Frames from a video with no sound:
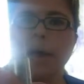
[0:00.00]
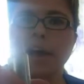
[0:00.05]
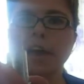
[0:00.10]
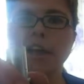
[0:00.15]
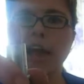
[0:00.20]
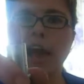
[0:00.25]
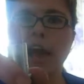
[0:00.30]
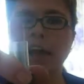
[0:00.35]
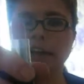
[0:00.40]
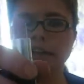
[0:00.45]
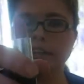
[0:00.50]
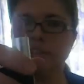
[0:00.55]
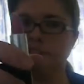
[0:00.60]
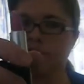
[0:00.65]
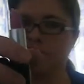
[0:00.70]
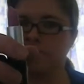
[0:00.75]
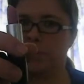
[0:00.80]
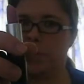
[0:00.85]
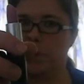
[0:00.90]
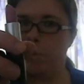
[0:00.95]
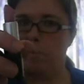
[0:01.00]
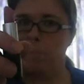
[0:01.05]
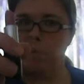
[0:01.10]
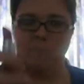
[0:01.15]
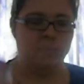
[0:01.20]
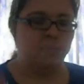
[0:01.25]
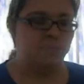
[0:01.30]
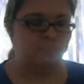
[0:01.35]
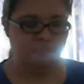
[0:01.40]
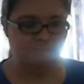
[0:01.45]
MAC and
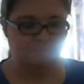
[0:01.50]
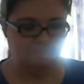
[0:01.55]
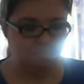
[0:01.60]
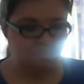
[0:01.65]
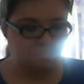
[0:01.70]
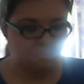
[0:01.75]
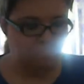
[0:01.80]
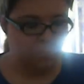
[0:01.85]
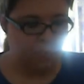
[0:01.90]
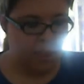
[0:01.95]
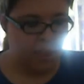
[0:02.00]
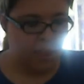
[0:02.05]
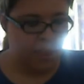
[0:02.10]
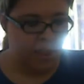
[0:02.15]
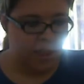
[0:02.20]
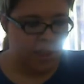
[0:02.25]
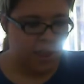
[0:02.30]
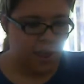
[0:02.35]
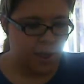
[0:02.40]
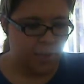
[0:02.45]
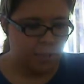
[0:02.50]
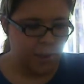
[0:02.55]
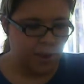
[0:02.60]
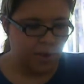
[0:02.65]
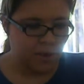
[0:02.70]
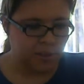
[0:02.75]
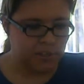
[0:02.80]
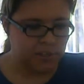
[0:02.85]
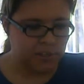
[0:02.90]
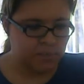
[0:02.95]
Snob. Um,
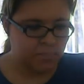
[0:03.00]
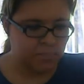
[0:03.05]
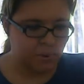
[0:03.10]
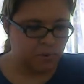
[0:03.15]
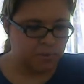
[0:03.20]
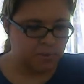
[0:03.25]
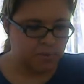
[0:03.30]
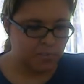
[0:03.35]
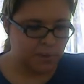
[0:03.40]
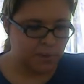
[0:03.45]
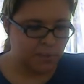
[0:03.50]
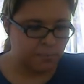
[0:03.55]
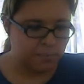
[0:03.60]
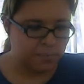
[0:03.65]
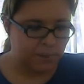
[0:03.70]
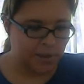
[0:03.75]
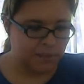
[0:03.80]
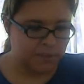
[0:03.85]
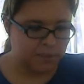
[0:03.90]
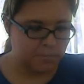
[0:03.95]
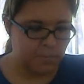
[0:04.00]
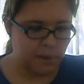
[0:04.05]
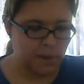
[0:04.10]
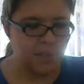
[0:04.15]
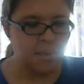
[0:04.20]
I got this as part of my, back to